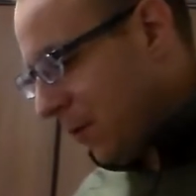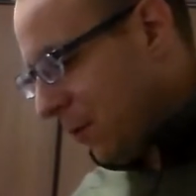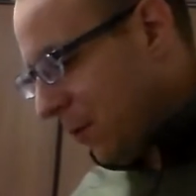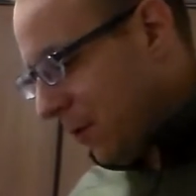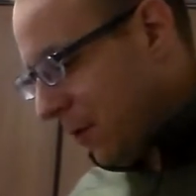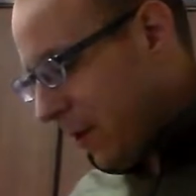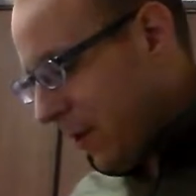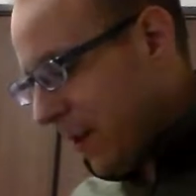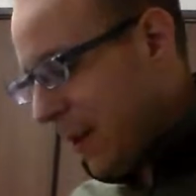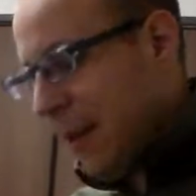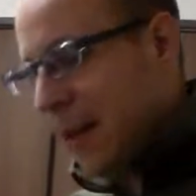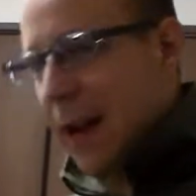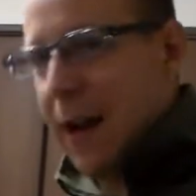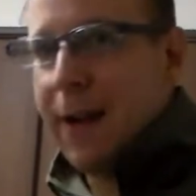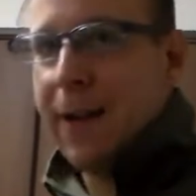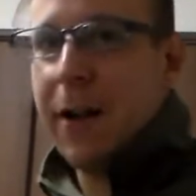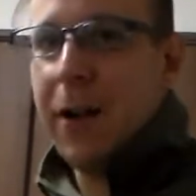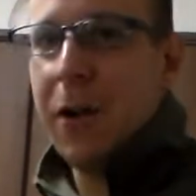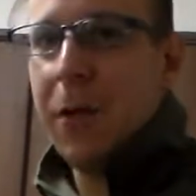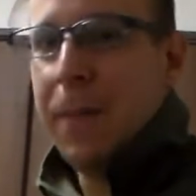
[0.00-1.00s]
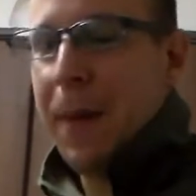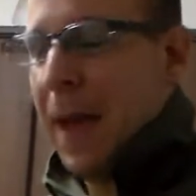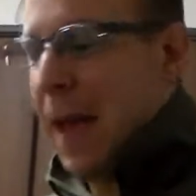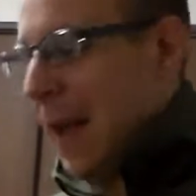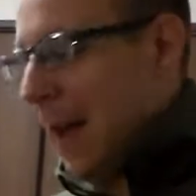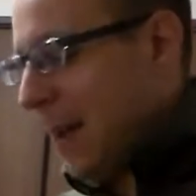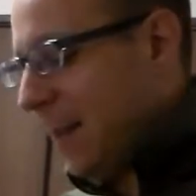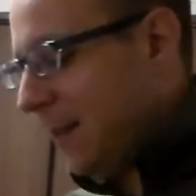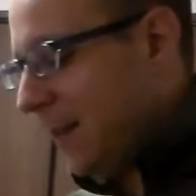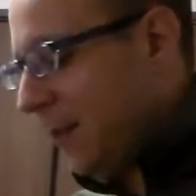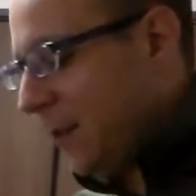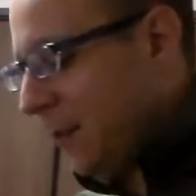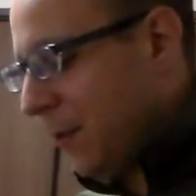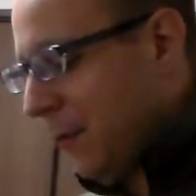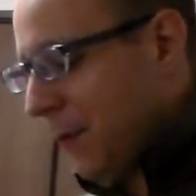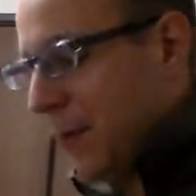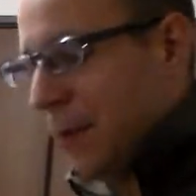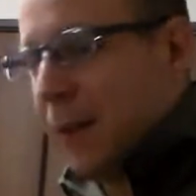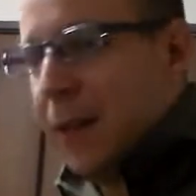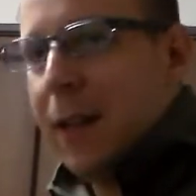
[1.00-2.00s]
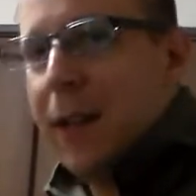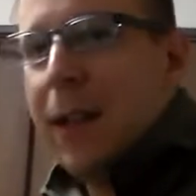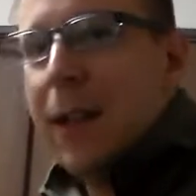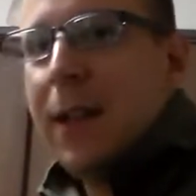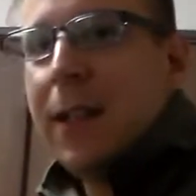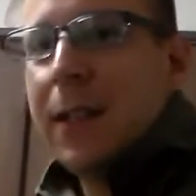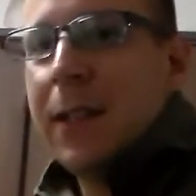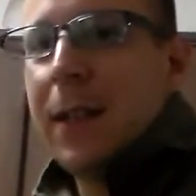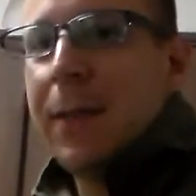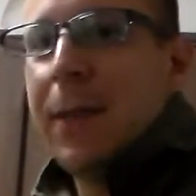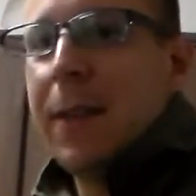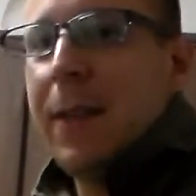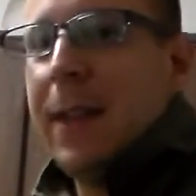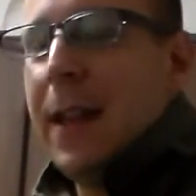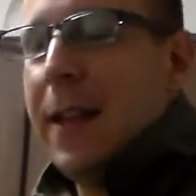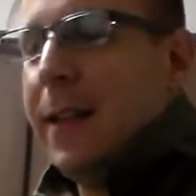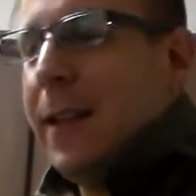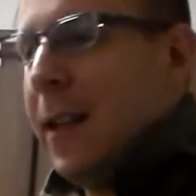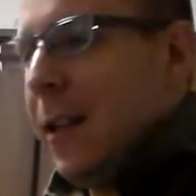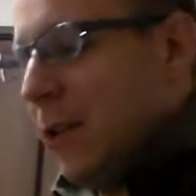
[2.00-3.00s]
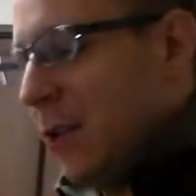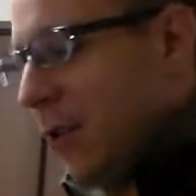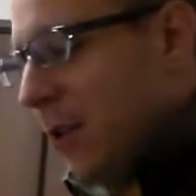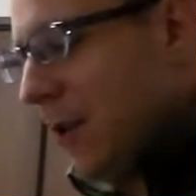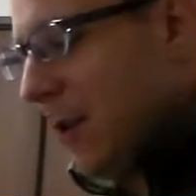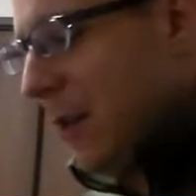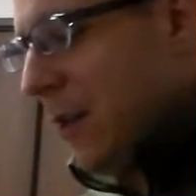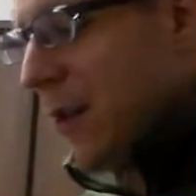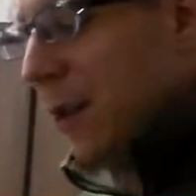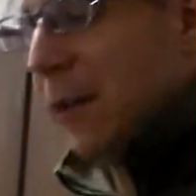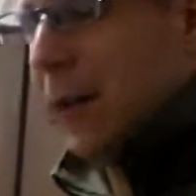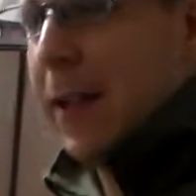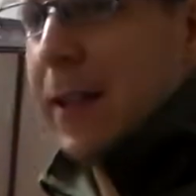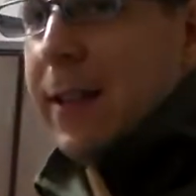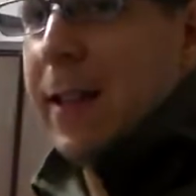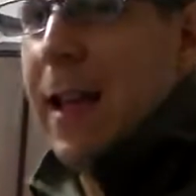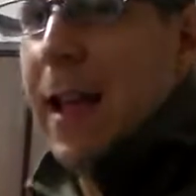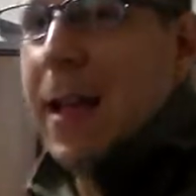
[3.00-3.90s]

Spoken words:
Oregon Arrow pads or something of that nature and you don't like the